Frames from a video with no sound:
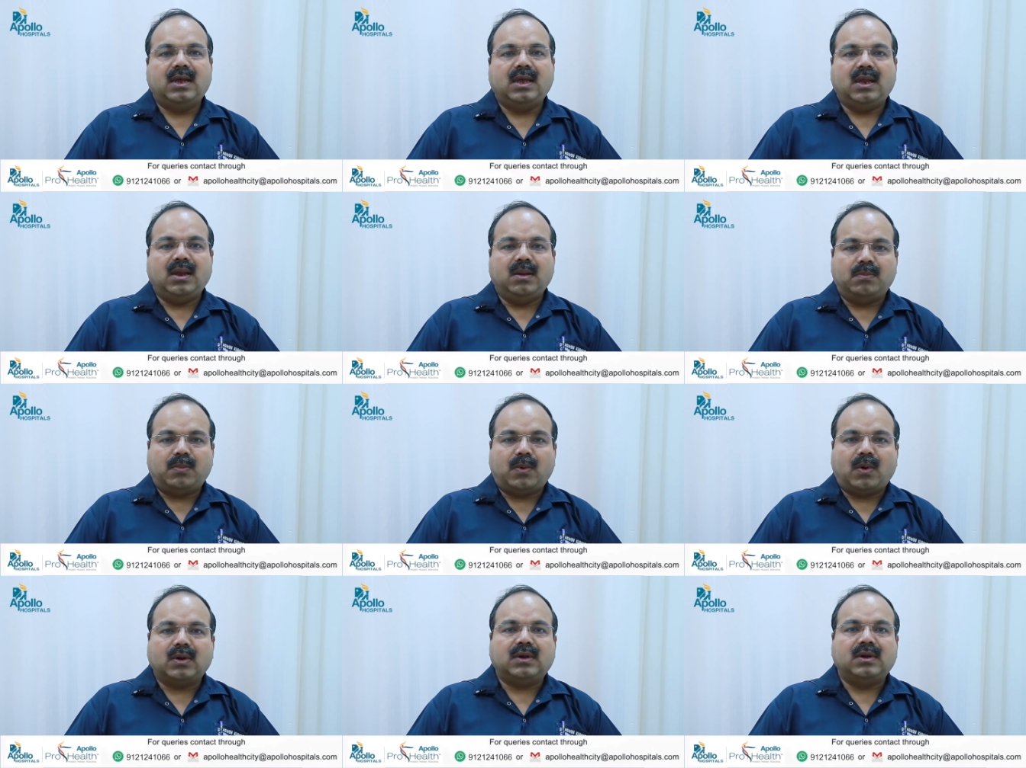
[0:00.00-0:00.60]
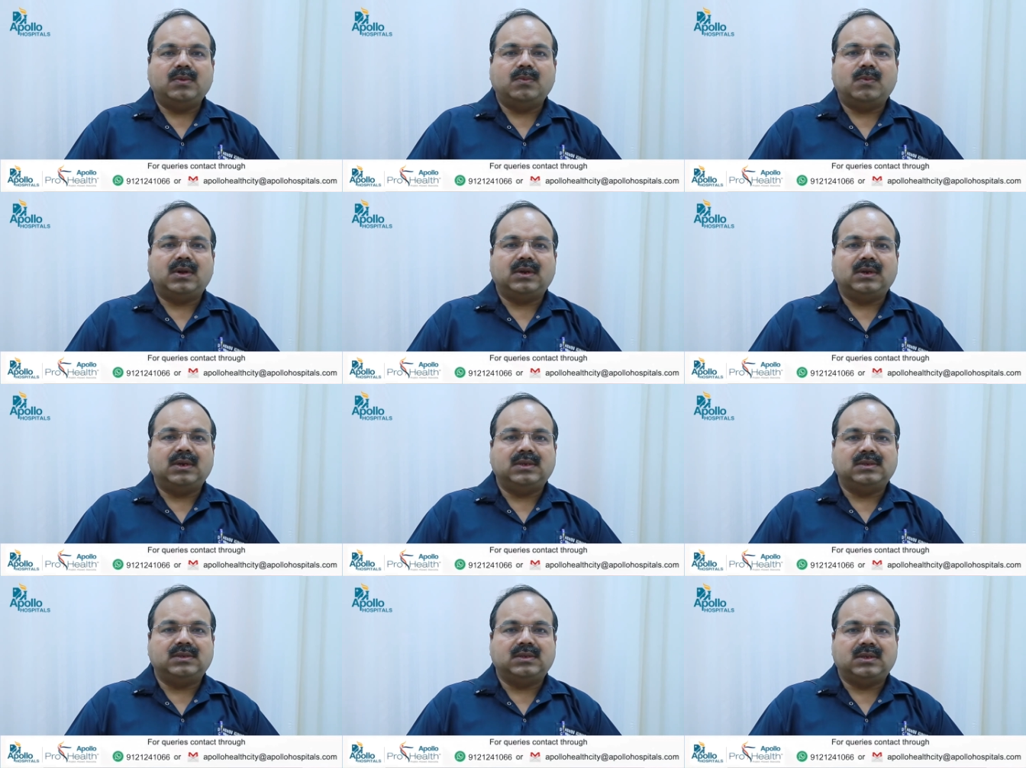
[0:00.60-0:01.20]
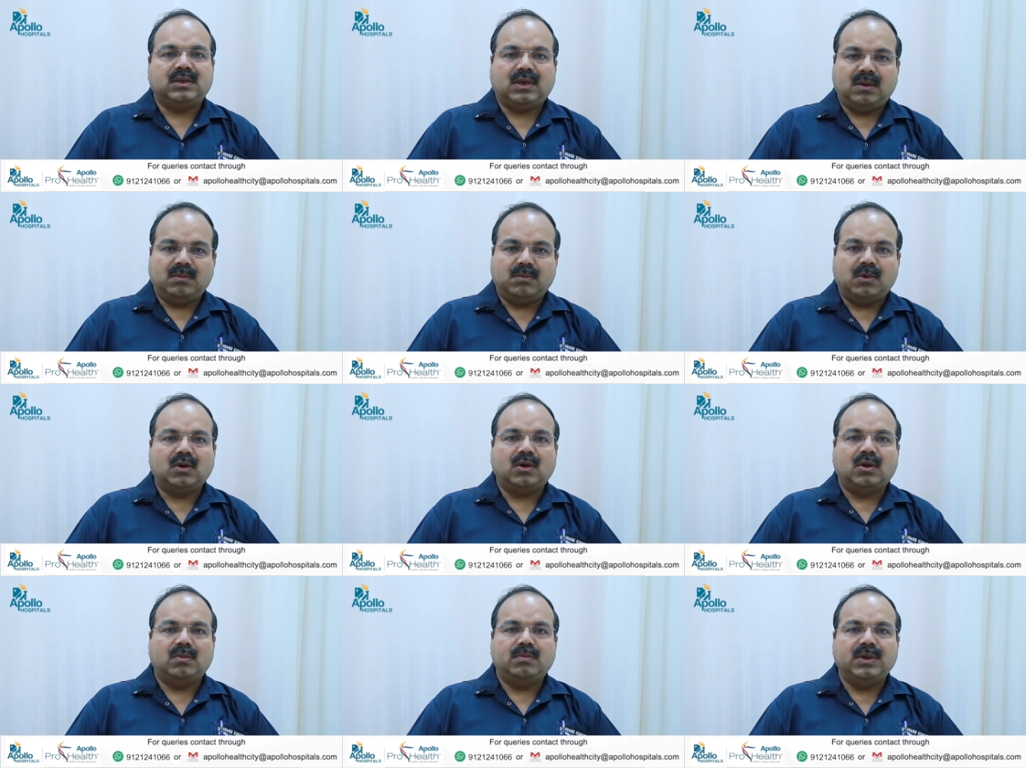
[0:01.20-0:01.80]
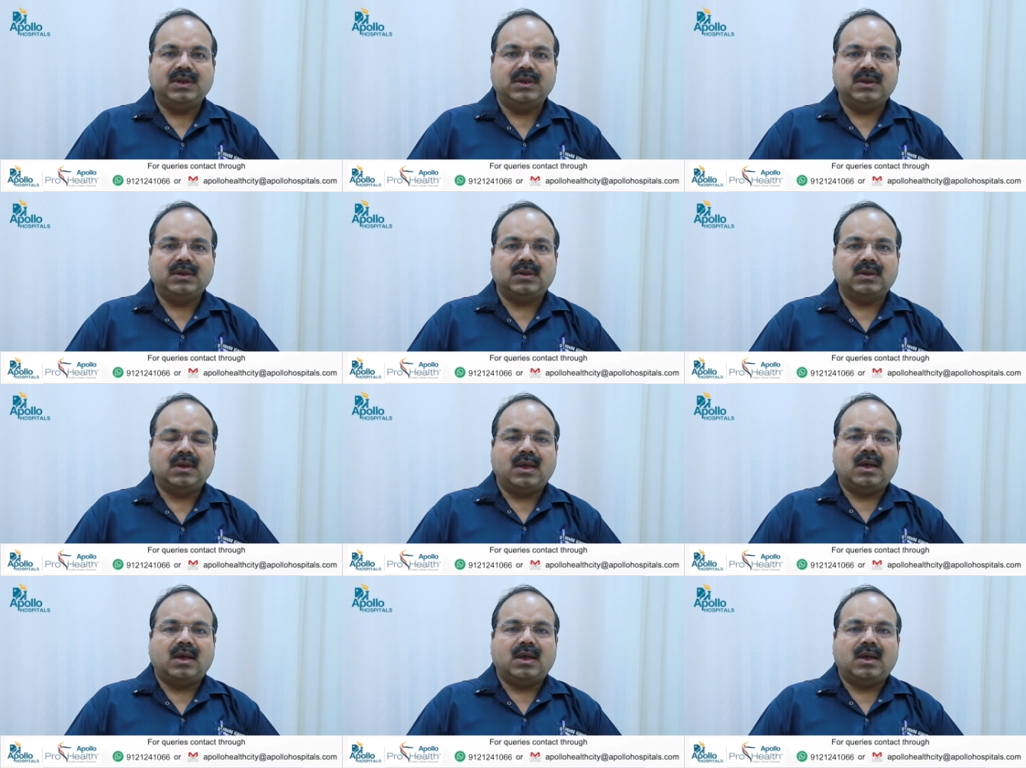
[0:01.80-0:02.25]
important one is hemoglobin,